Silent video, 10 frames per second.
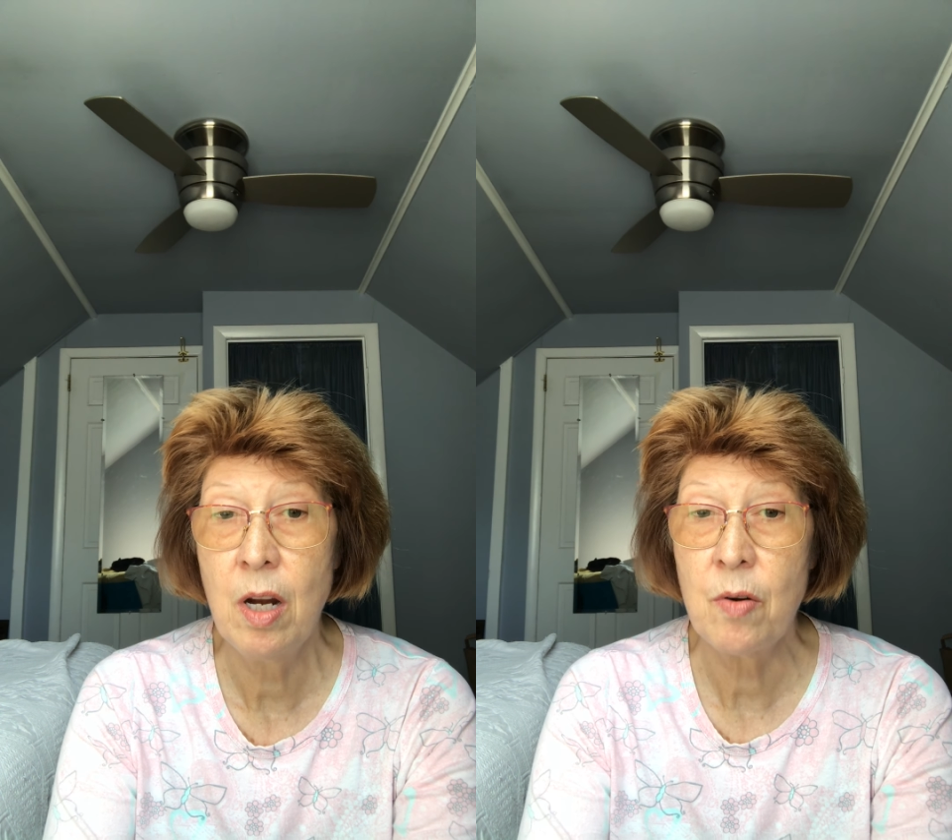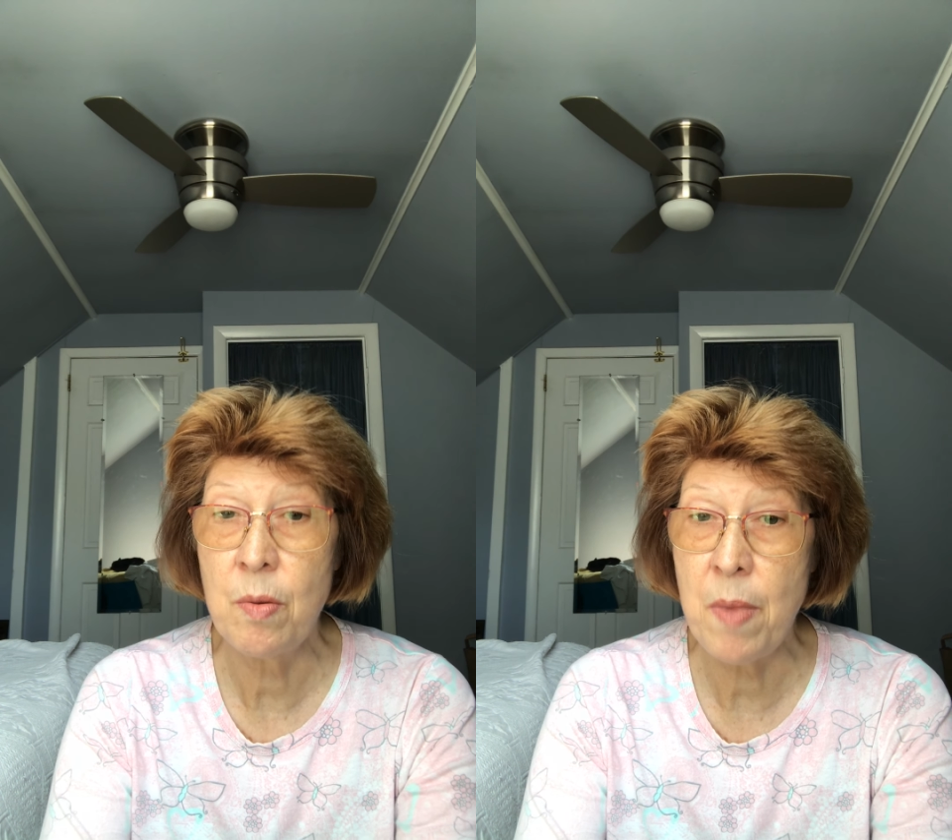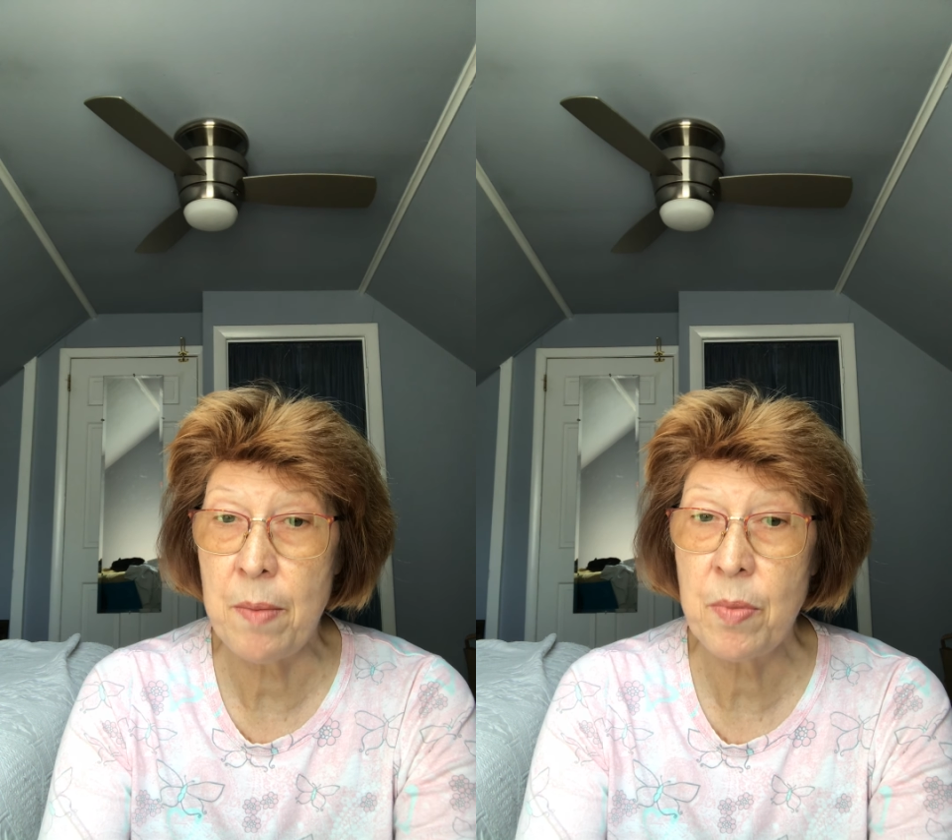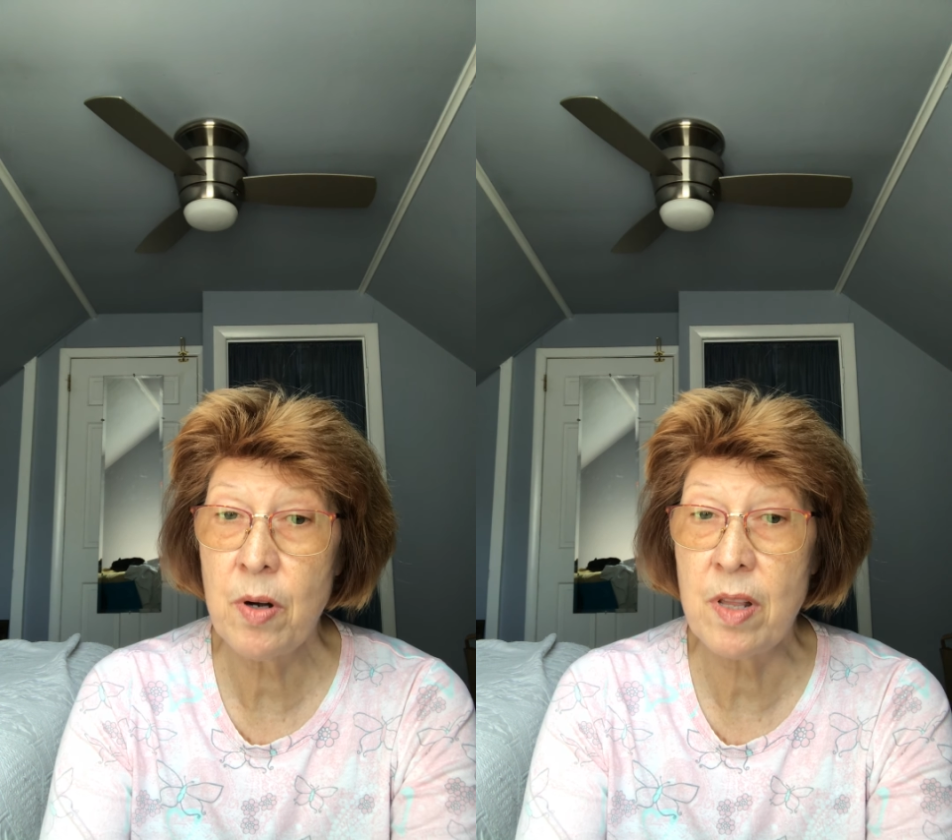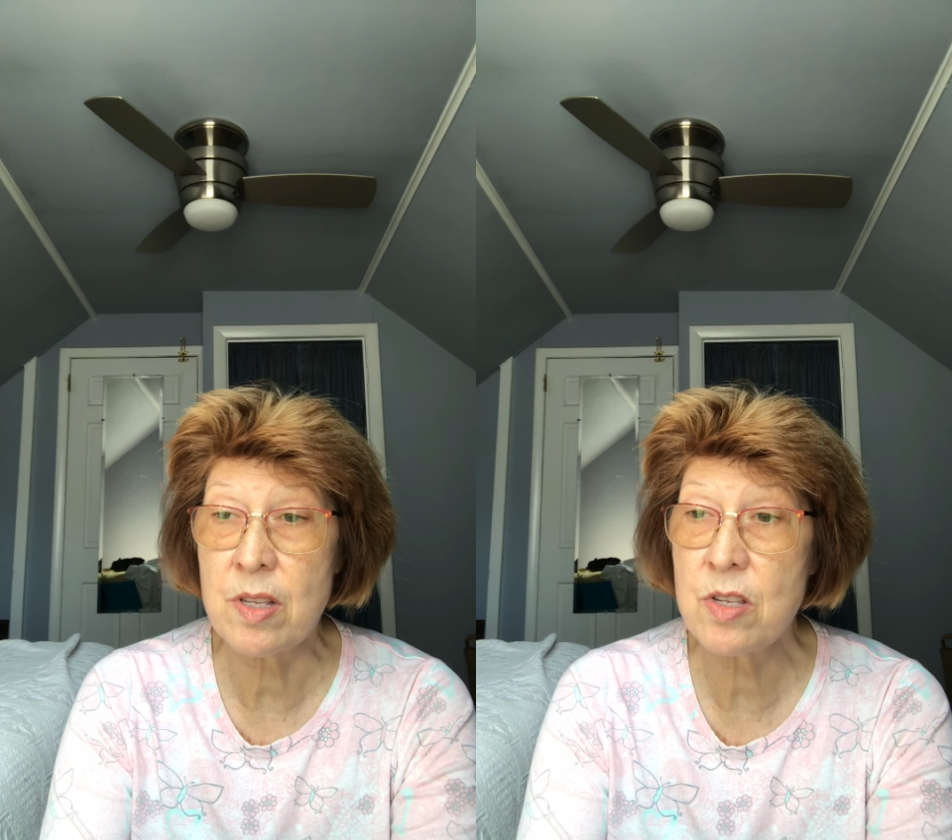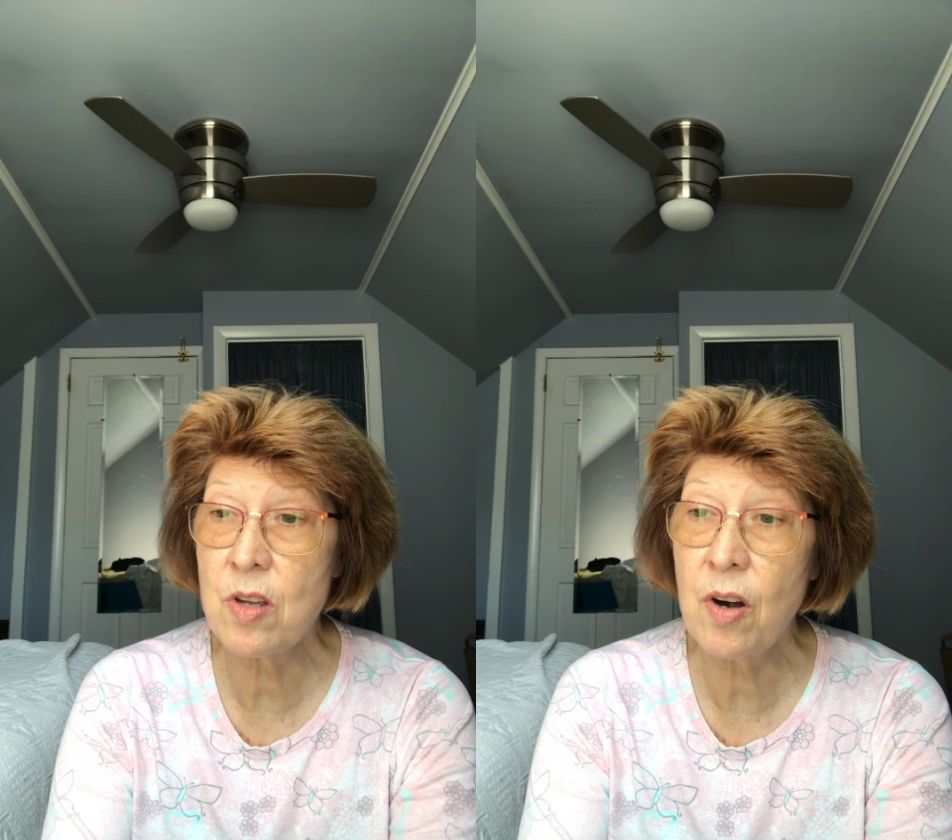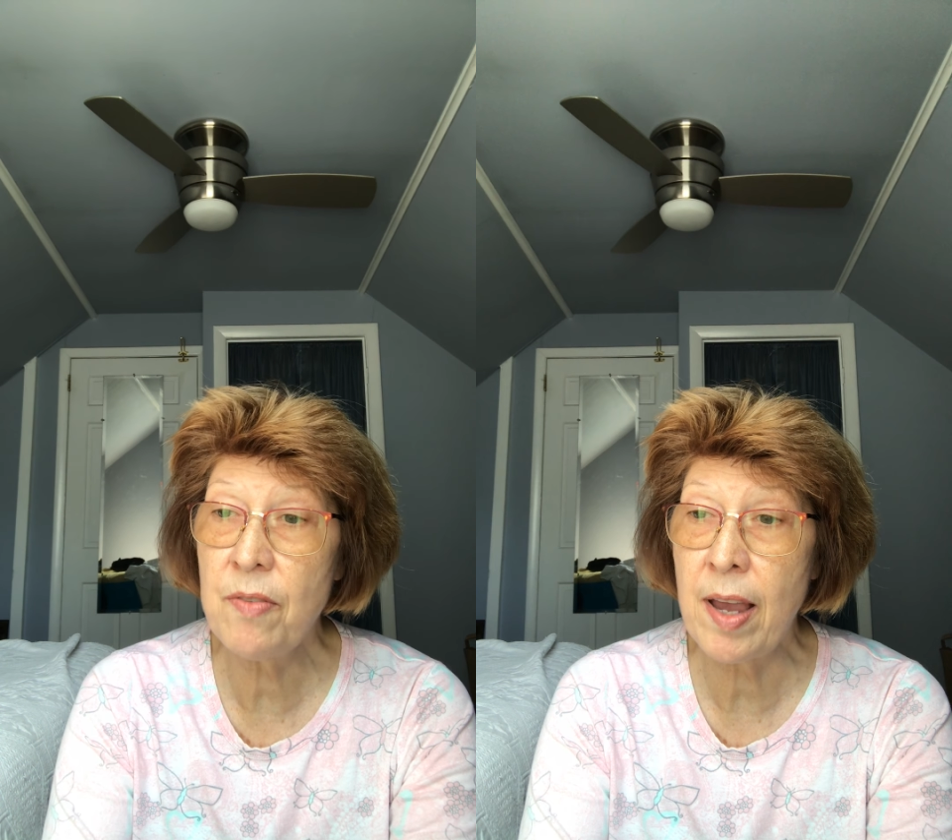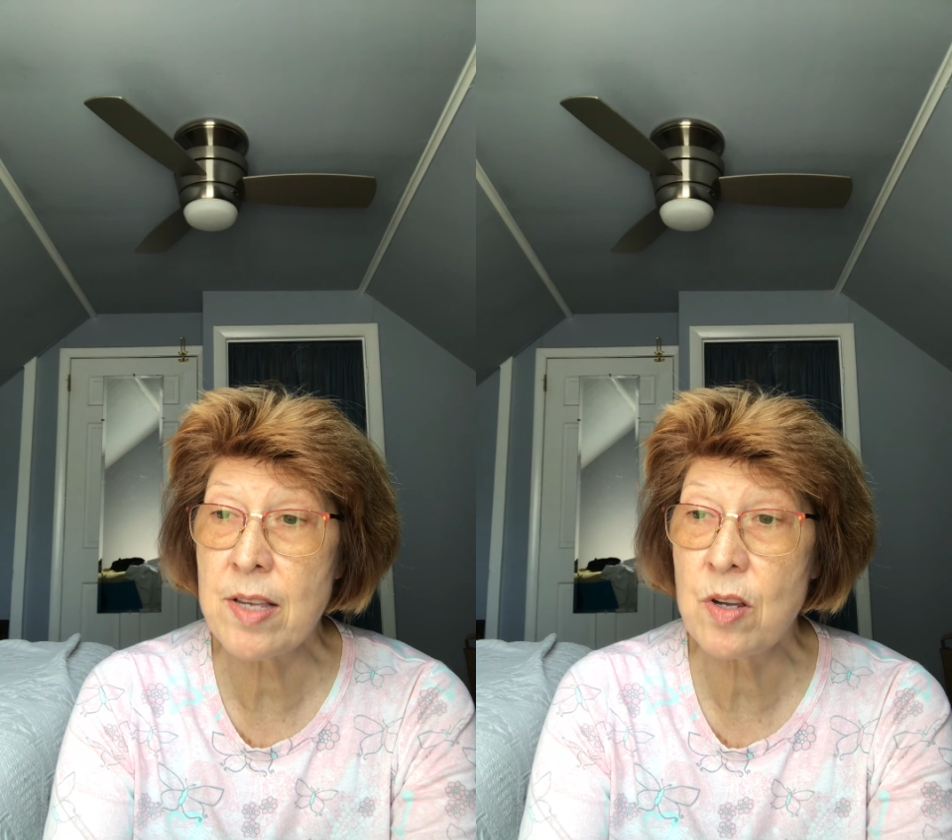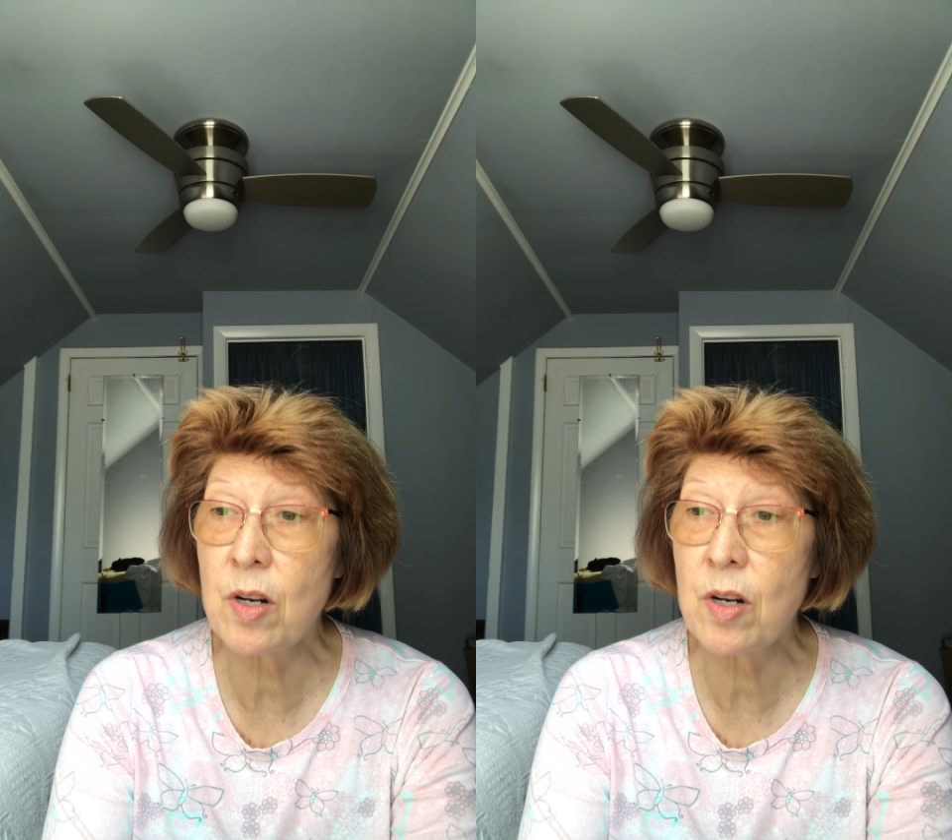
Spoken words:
Remember that surveys are